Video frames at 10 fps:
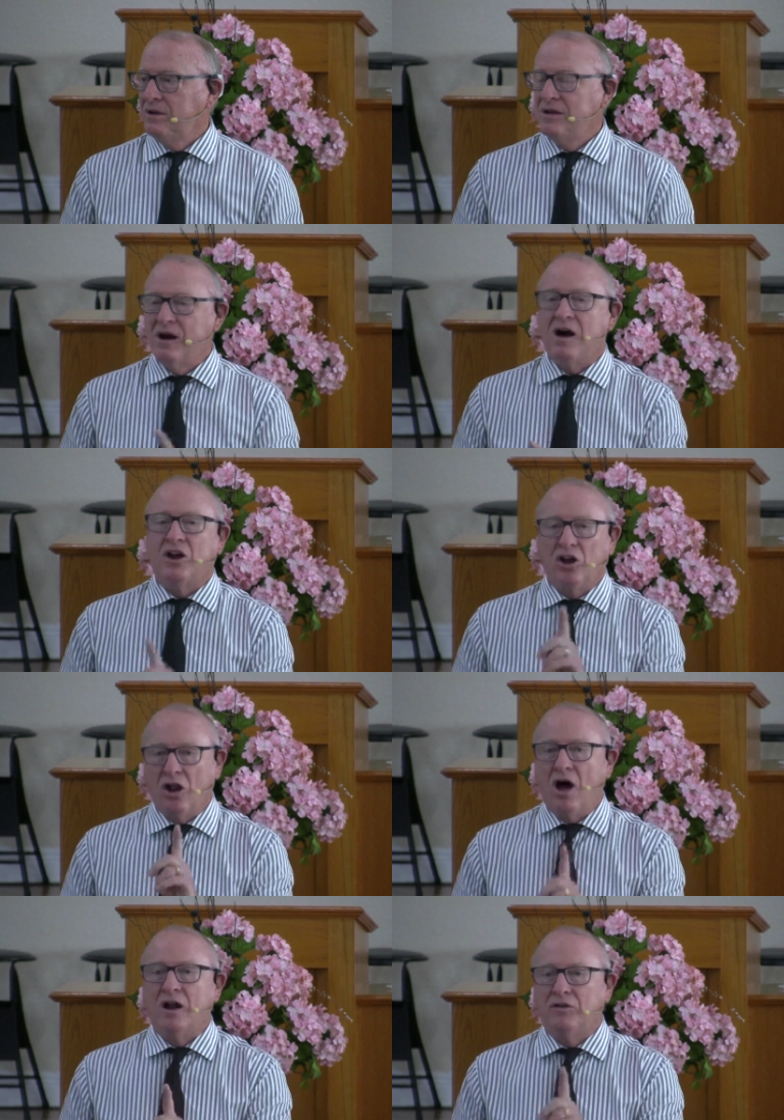got a
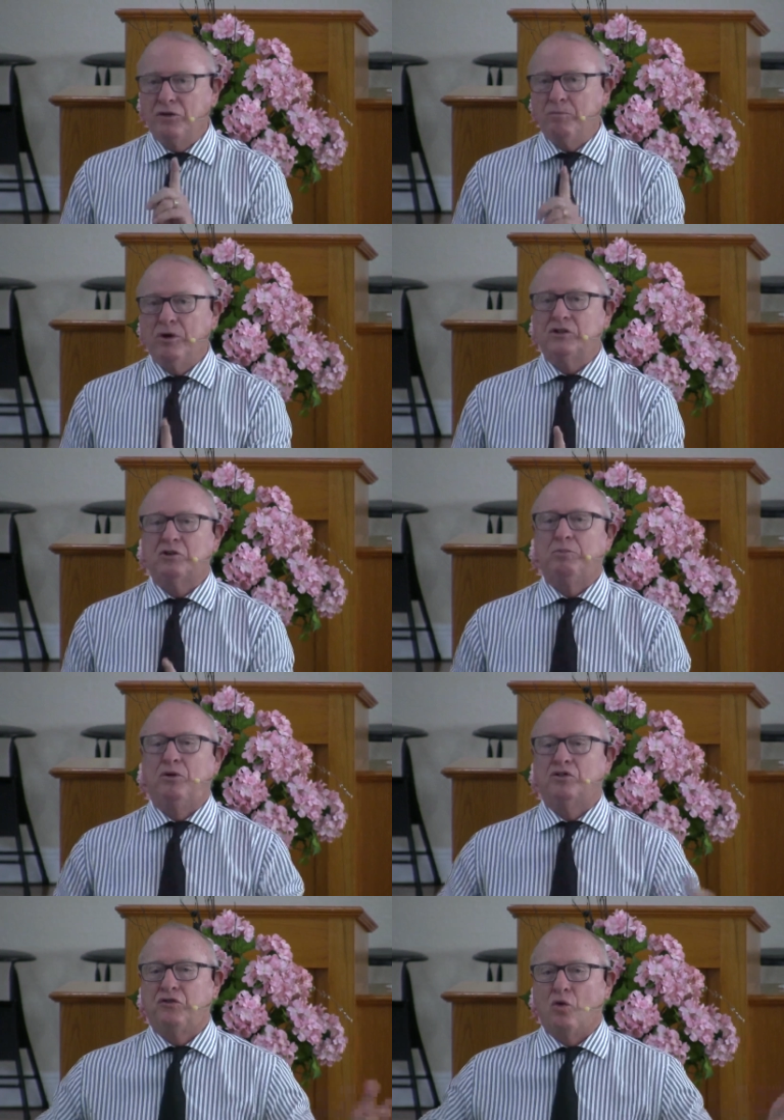lot of the
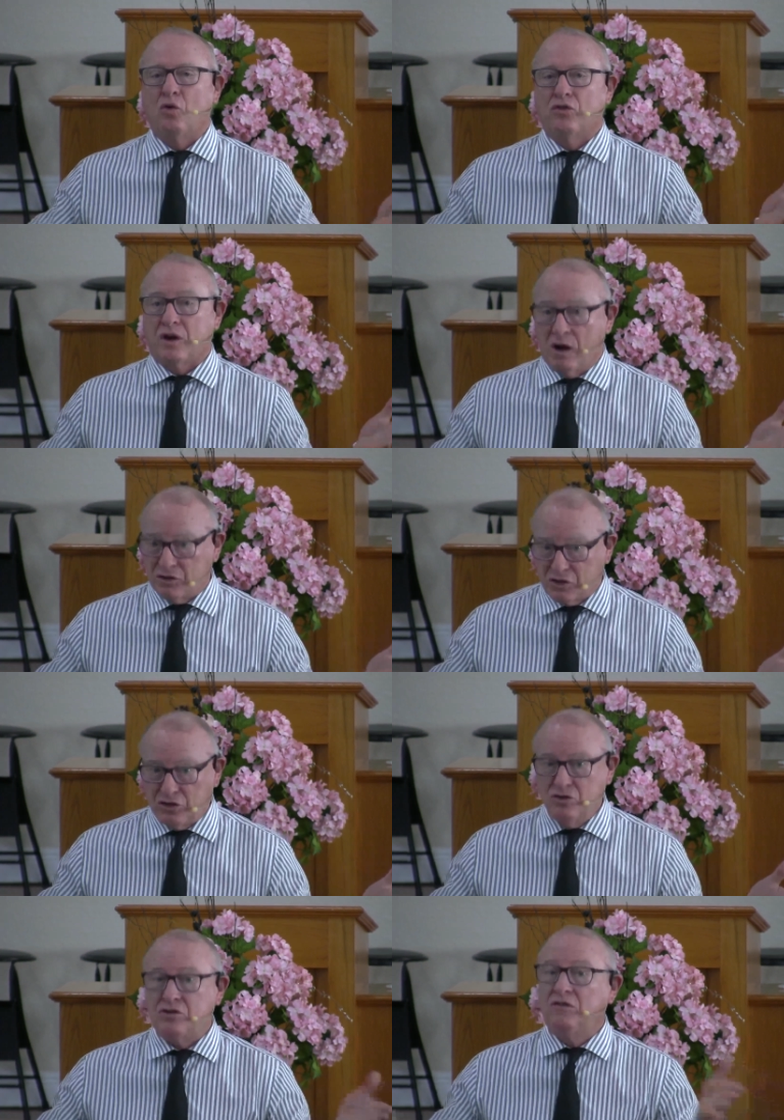principles for the
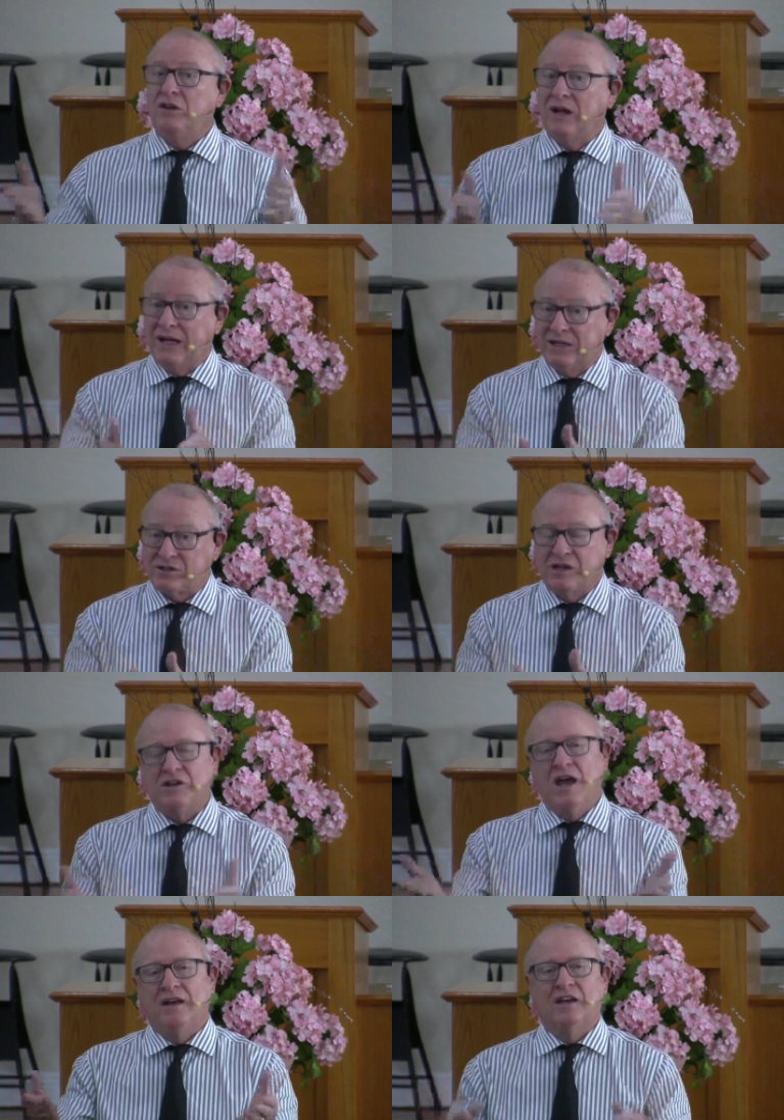Constitution of the United States?
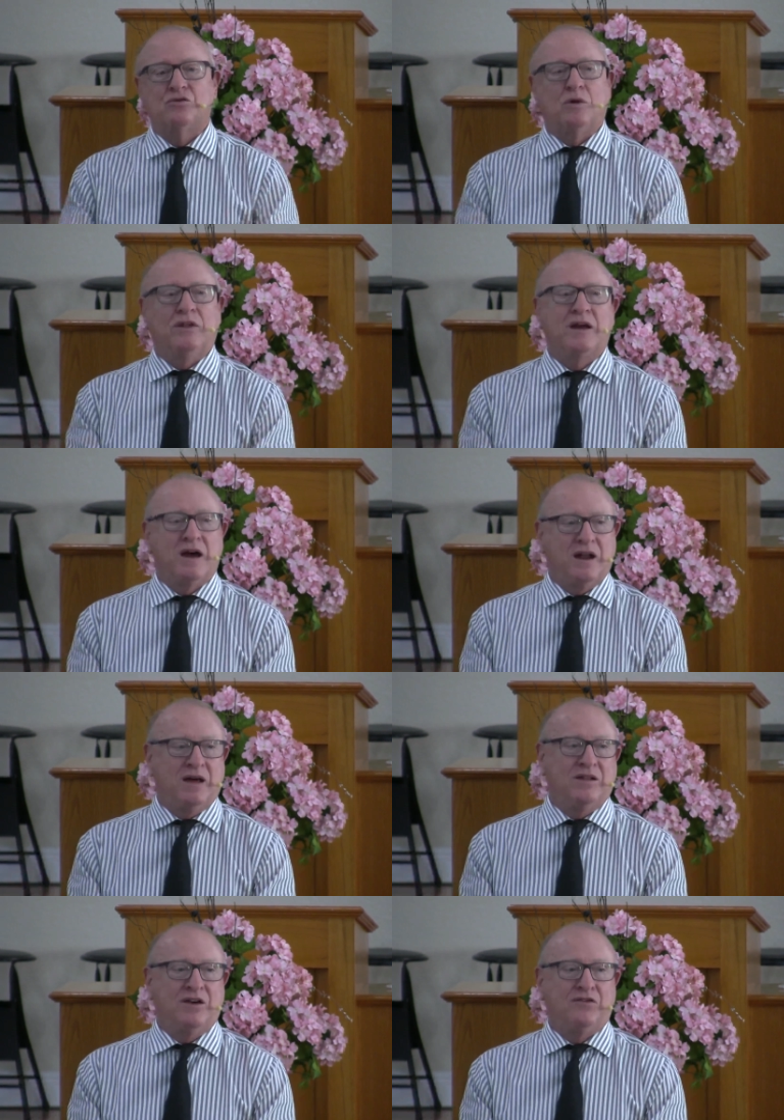Guess where they got a
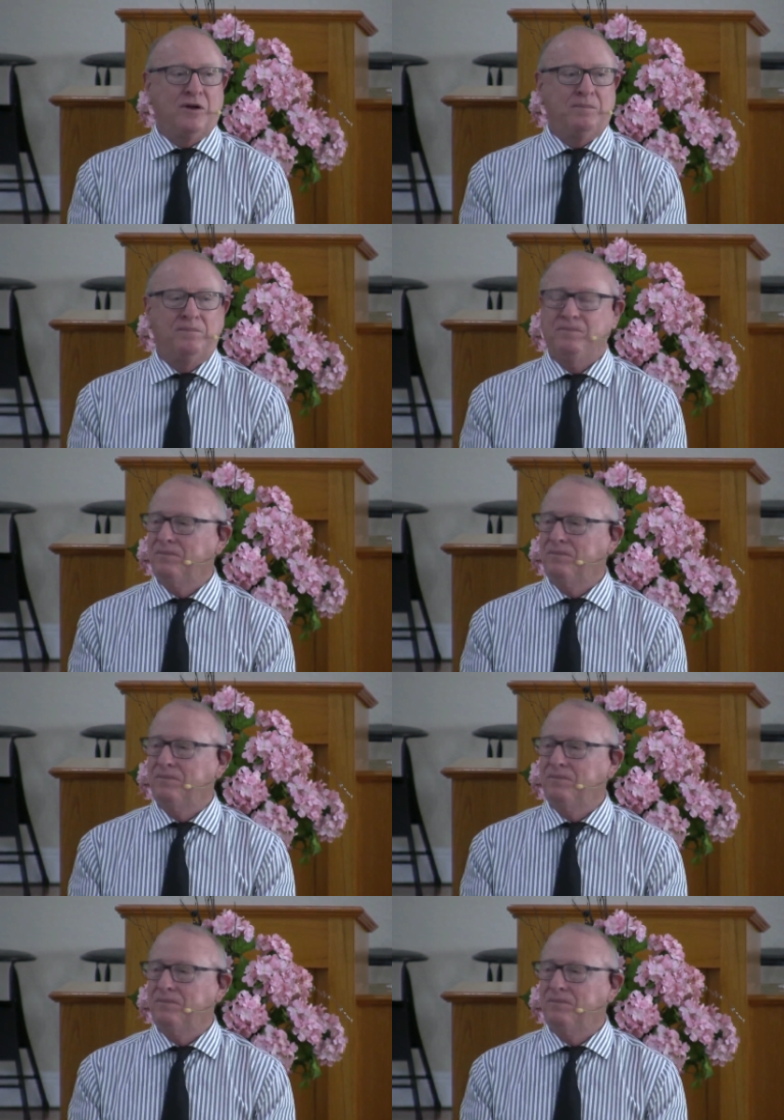lot of that from?